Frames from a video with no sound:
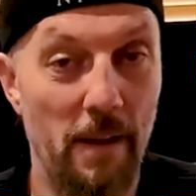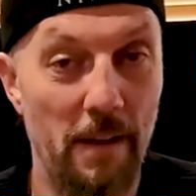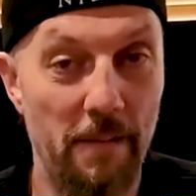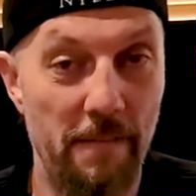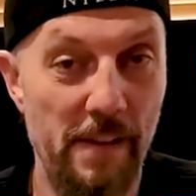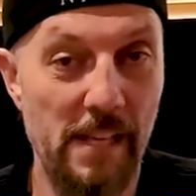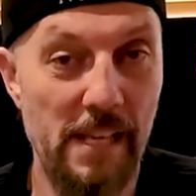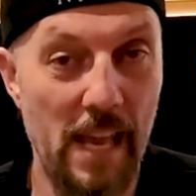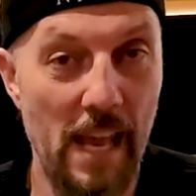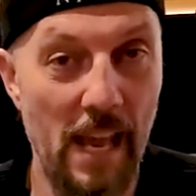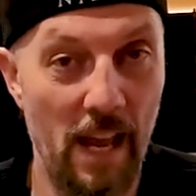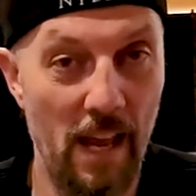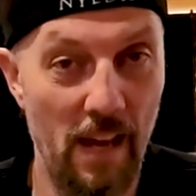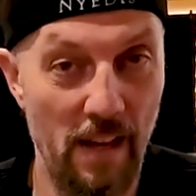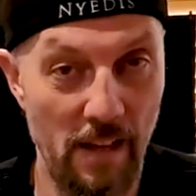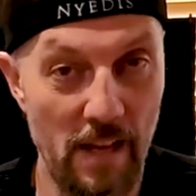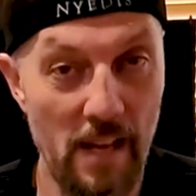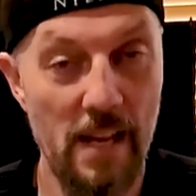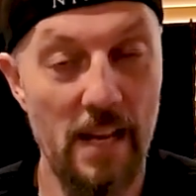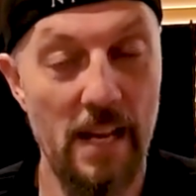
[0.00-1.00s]
If it
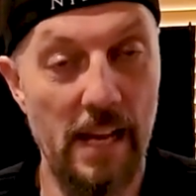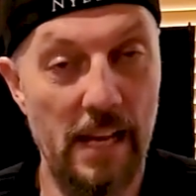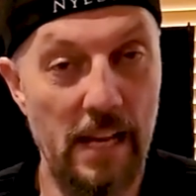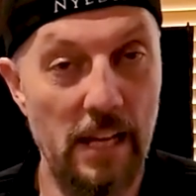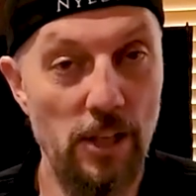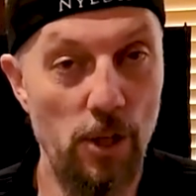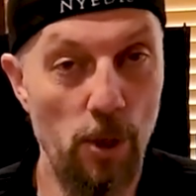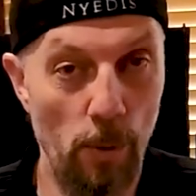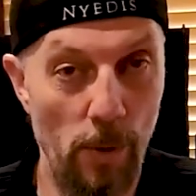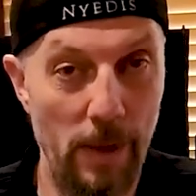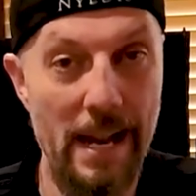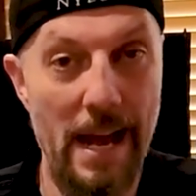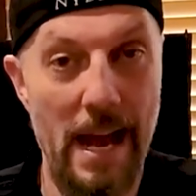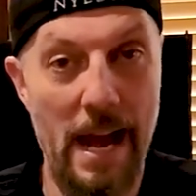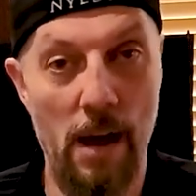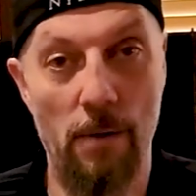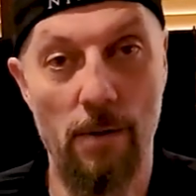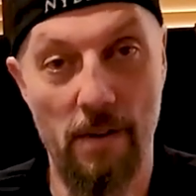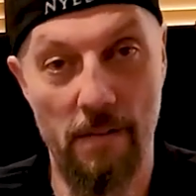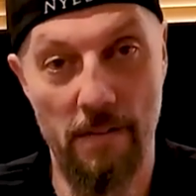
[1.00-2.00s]
can do it
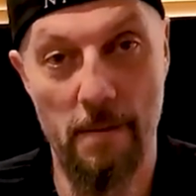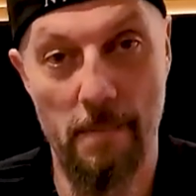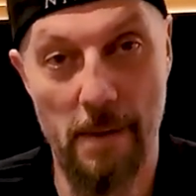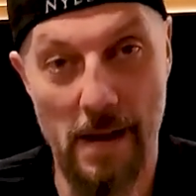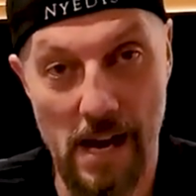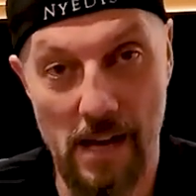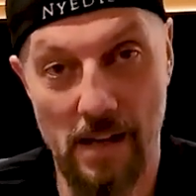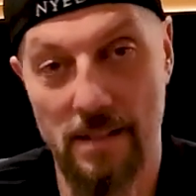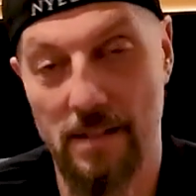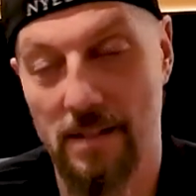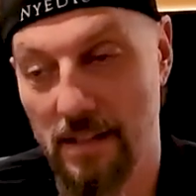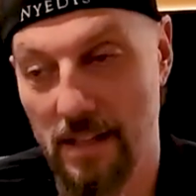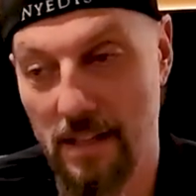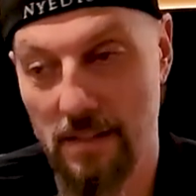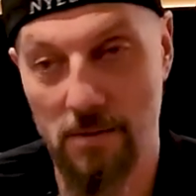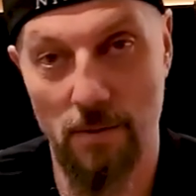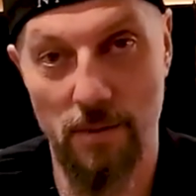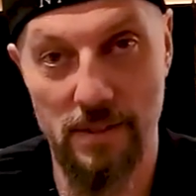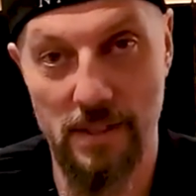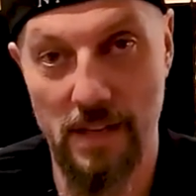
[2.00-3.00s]
out of the box. And that's
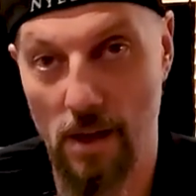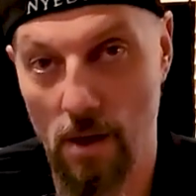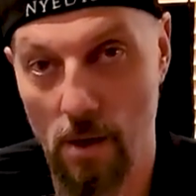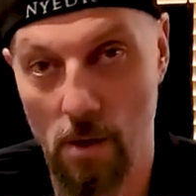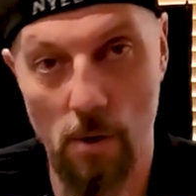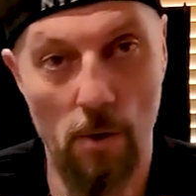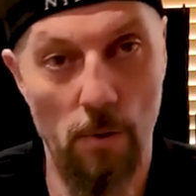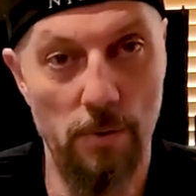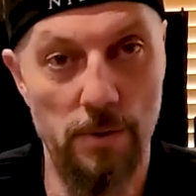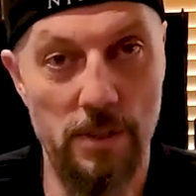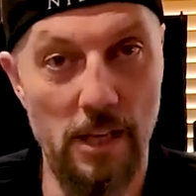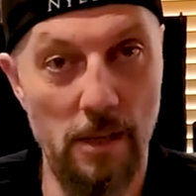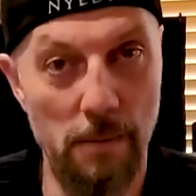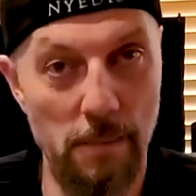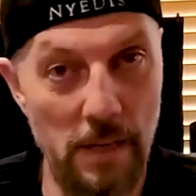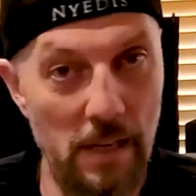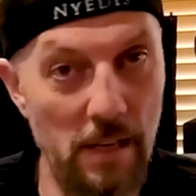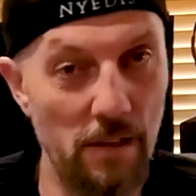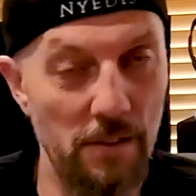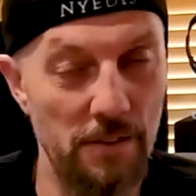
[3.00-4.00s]
what we say,
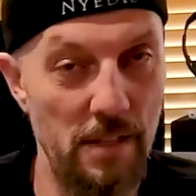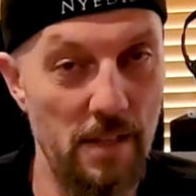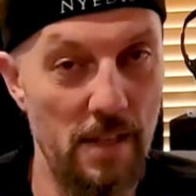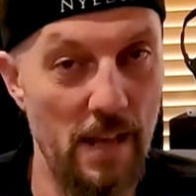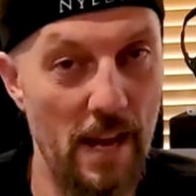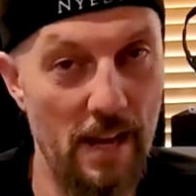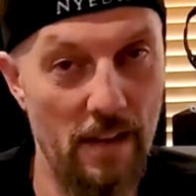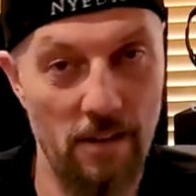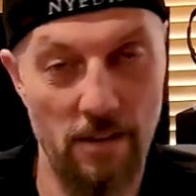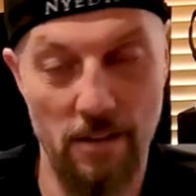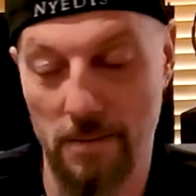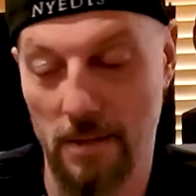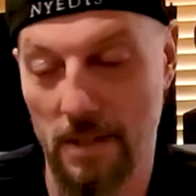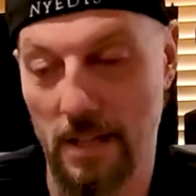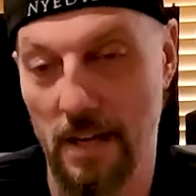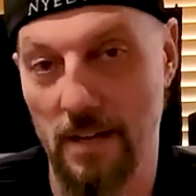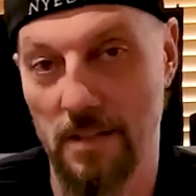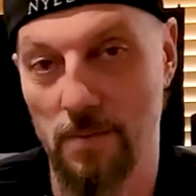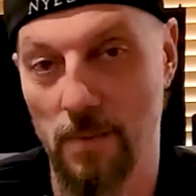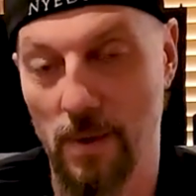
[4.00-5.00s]
OOTB. You'll see the acronym a
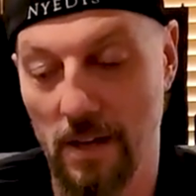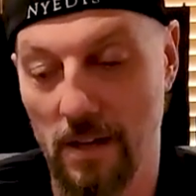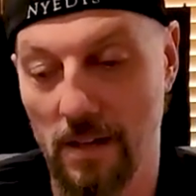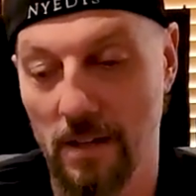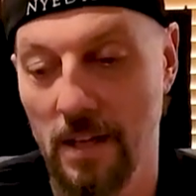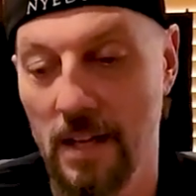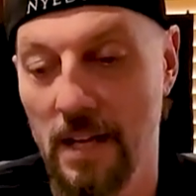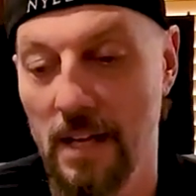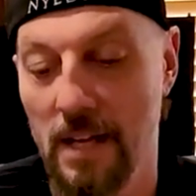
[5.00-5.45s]
lot as well.